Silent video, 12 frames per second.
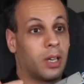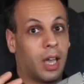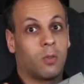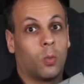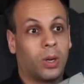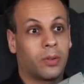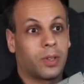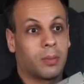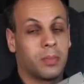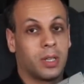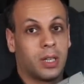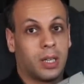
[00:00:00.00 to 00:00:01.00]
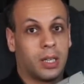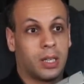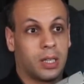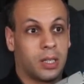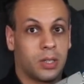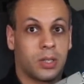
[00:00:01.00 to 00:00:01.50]
And one of them
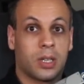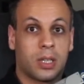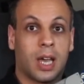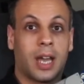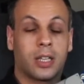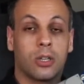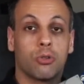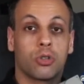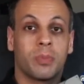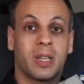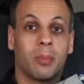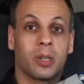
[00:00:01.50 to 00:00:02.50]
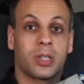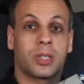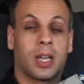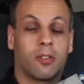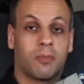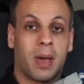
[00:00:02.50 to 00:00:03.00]
is that you should be able to
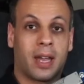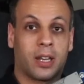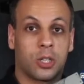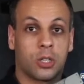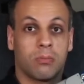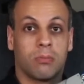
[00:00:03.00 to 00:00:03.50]
self manage